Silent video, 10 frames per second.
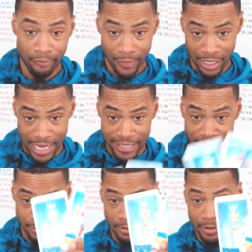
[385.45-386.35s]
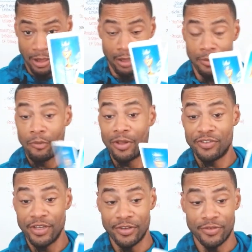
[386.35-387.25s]
Class, what's
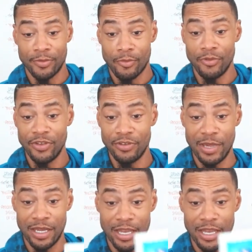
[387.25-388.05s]
this? What's this mean,